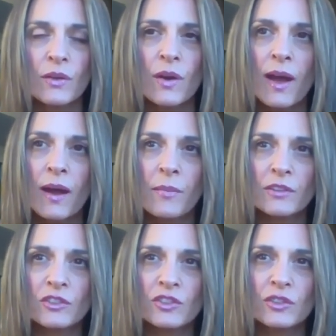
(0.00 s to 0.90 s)
how
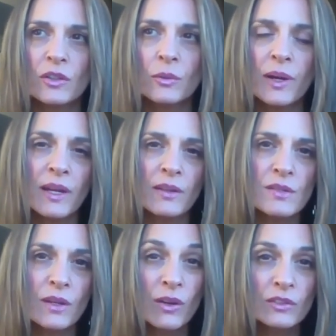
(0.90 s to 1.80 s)
much
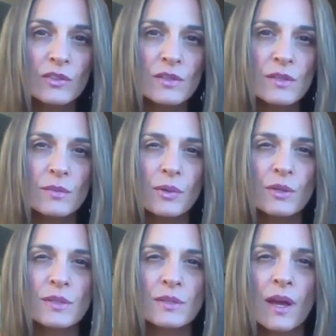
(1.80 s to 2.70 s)
awareness and consciousness a
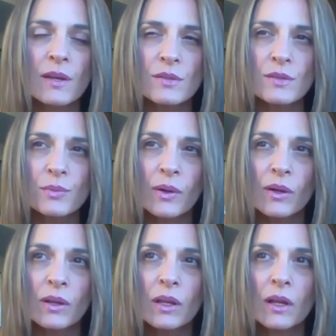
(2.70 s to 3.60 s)
person has as
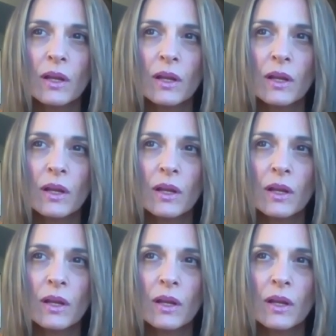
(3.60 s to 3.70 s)
well.